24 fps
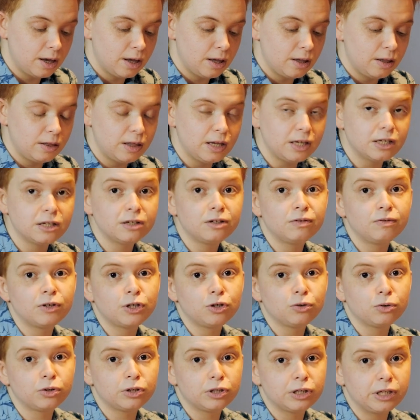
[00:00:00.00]
These
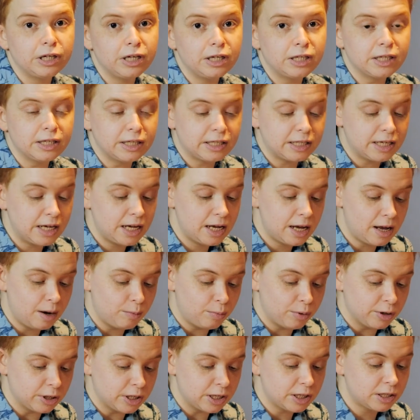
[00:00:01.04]
individuals need to see and
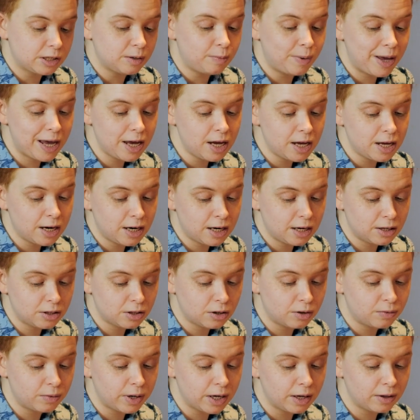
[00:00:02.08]
participate in
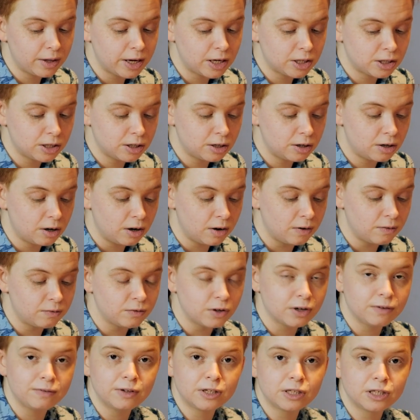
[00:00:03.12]
hands-on regulation of
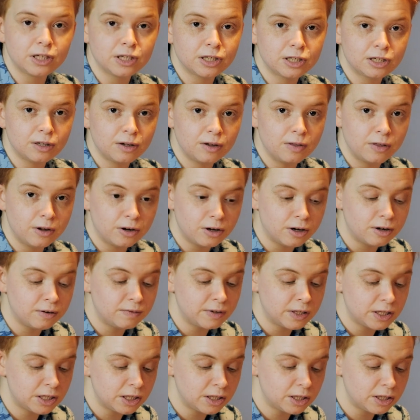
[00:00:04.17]
their
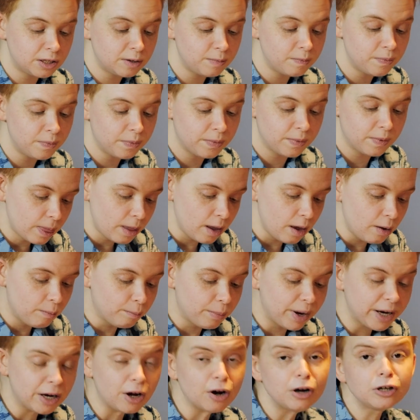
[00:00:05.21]
nervous system.
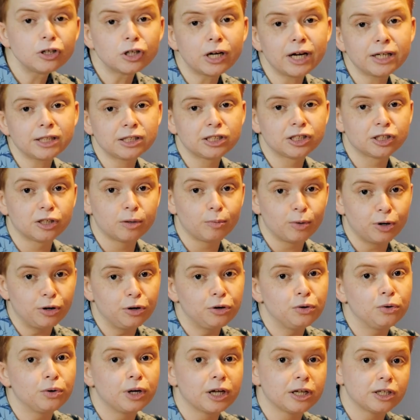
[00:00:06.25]
By contrast, someone
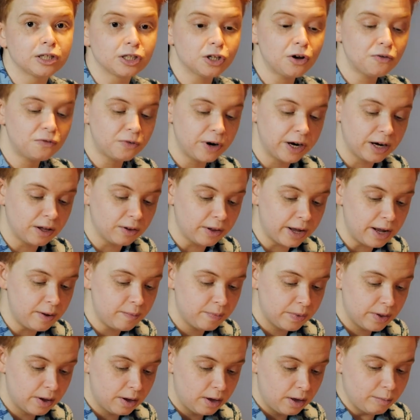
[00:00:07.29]
who can self-regulate
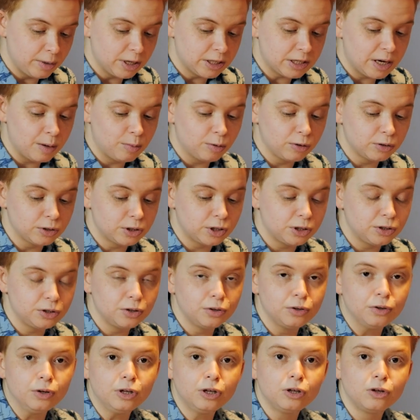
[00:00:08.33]
is able to
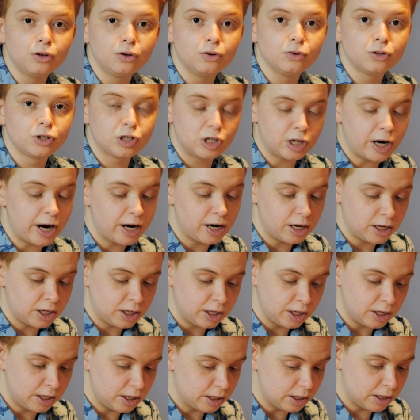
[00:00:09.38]
use
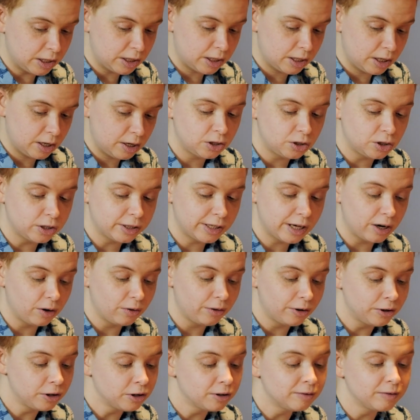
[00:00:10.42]
strategies to settle
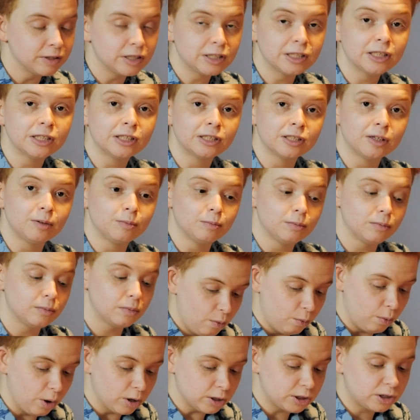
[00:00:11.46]
their nervous system.
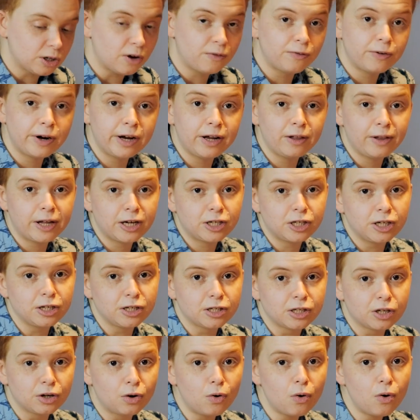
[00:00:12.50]
While self-regulation
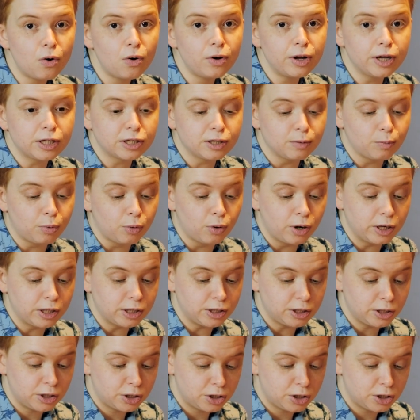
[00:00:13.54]
is the goal, it's important